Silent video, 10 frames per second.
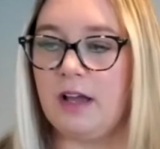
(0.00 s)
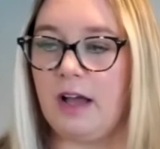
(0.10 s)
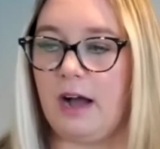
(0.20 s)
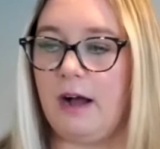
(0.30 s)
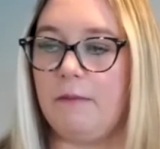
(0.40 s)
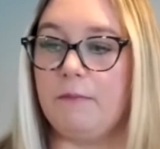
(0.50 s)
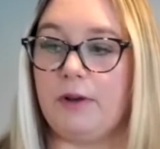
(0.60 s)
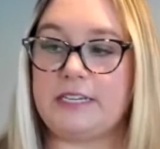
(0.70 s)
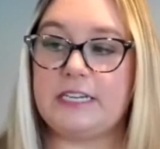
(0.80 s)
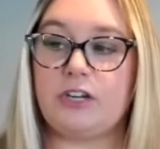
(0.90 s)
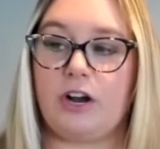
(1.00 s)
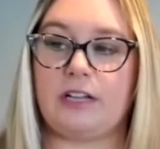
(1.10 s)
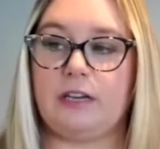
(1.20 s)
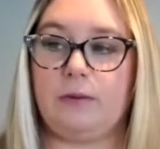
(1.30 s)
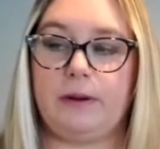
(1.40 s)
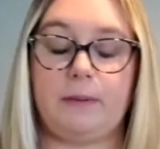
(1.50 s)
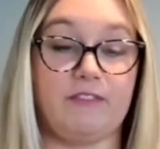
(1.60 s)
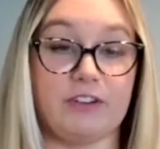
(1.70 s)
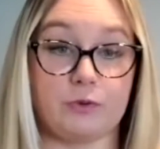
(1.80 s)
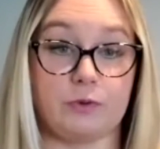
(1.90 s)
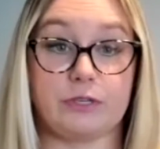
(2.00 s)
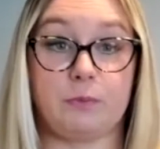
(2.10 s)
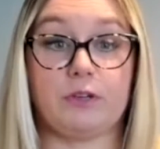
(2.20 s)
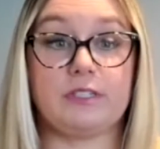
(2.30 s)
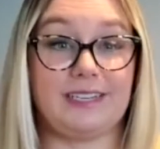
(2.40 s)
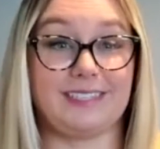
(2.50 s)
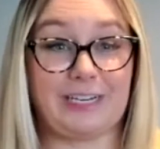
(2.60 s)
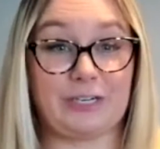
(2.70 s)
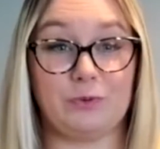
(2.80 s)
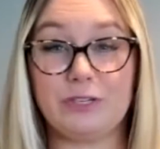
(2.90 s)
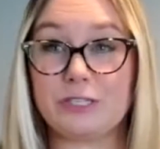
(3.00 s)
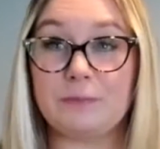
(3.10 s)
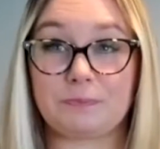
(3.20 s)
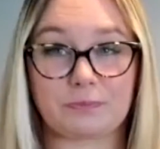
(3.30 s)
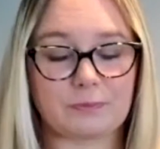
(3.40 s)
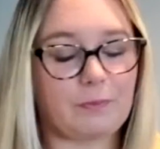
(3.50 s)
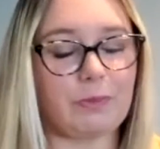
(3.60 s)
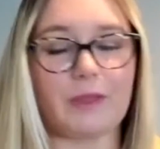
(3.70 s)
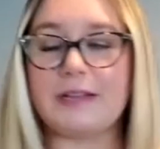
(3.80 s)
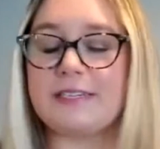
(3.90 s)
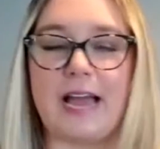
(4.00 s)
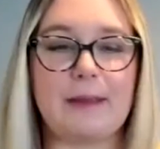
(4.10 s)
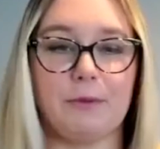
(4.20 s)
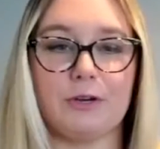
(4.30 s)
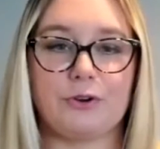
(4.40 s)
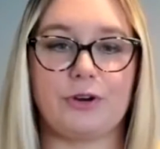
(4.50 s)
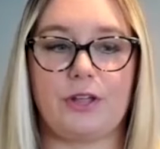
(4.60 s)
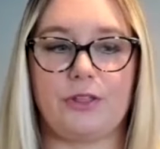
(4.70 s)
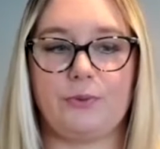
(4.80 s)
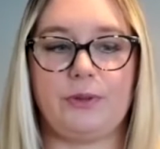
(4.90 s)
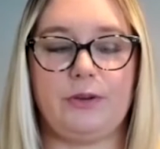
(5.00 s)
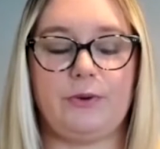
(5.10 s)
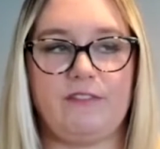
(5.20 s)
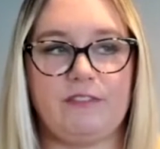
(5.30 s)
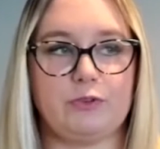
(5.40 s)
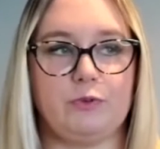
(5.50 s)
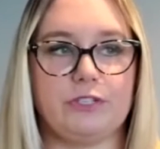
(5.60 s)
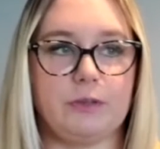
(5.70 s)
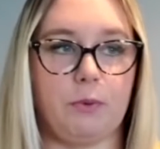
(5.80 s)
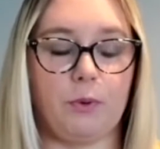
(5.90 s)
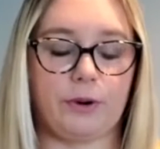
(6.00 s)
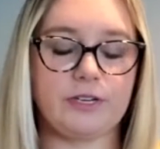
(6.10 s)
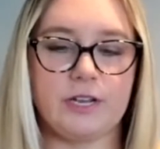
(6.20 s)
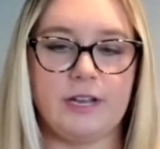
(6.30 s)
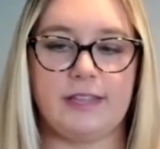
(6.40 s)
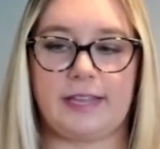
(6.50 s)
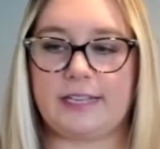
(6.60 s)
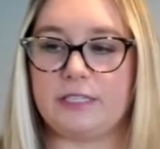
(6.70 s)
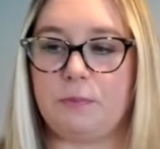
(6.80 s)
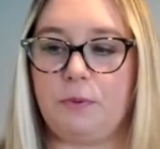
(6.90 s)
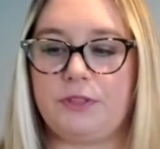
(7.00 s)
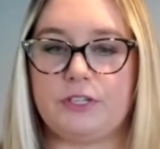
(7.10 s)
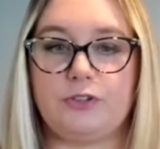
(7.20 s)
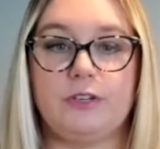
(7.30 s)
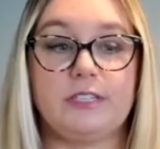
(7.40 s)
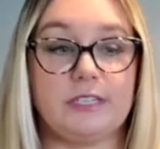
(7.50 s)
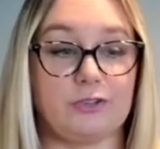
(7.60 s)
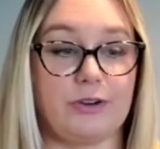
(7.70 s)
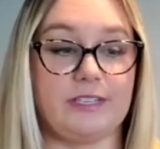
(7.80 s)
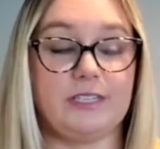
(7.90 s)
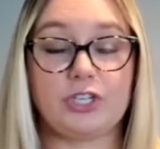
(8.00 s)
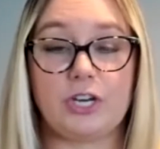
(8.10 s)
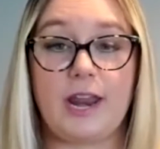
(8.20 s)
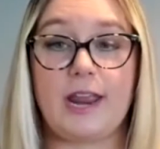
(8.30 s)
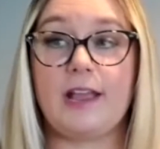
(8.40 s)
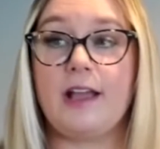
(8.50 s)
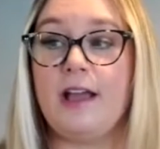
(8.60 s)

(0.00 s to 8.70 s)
I did talk a little bit about visual supports like schedules. Timers are another really great visual support that can support the students in transitioning